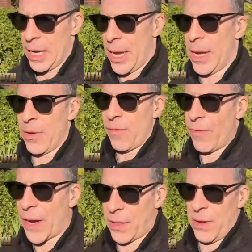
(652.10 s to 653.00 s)

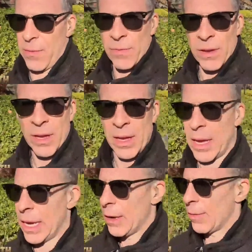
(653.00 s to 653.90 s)
effective
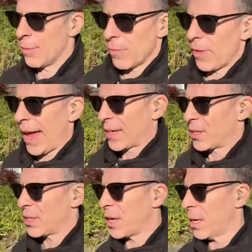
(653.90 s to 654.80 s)

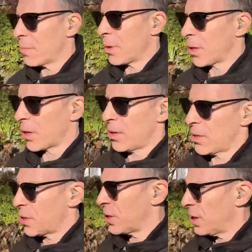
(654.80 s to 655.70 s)
vaccine
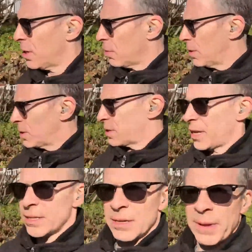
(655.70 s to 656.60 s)
because, what are these,
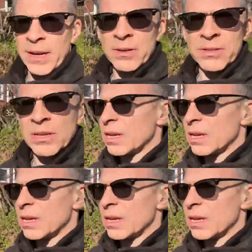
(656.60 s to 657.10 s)
dead tomatoes?